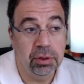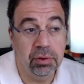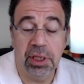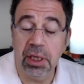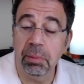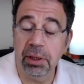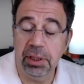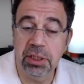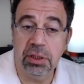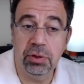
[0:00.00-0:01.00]
to think
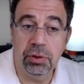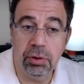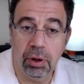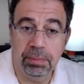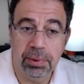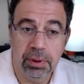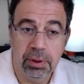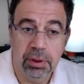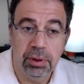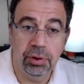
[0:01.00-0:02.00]
about Eastern Europe,
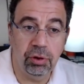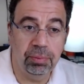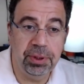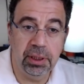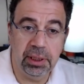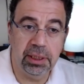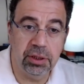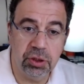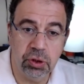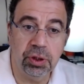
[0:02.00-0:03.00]
European
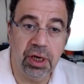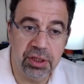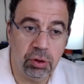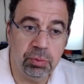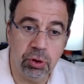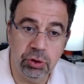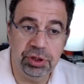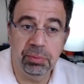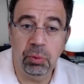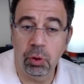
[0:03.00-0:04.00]
leaders saw that as an
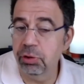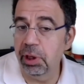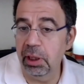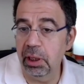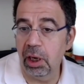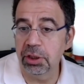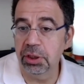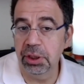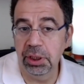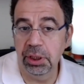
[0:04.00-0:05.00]
opportunity both to enlarge
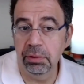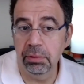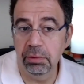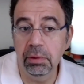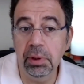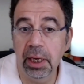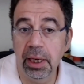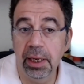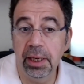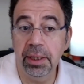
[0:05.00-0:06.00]
the EU
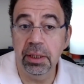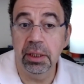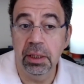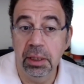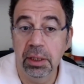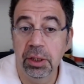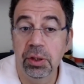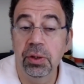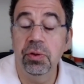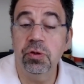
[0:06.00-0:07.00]
and
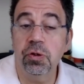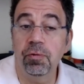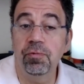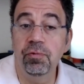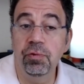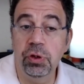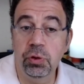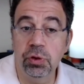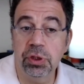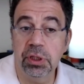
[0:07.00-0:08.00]
sort of
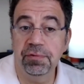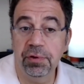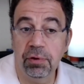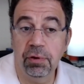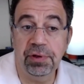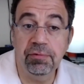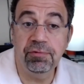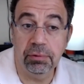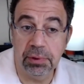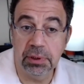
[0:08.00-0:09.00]
reduce the sphere of
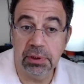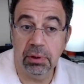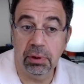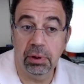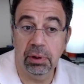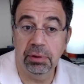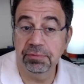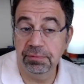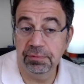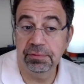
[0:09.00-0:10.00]
influence of
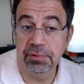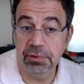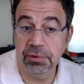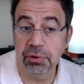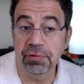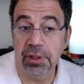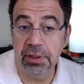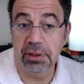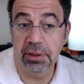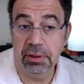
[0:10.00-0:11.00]

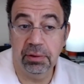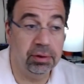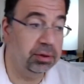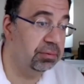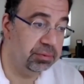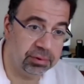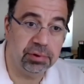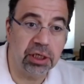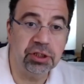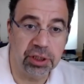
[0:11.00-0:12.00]
Soviet or
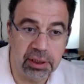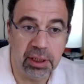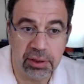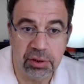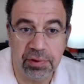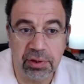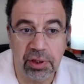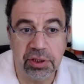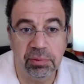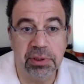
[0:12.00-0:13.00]
Russia, not Soviet
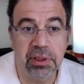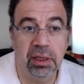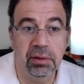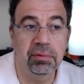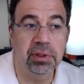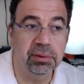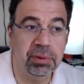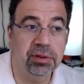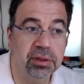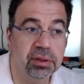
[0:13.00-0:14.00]
Russia, was
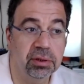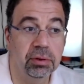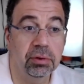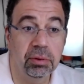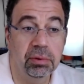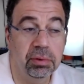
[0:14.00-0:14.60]
about to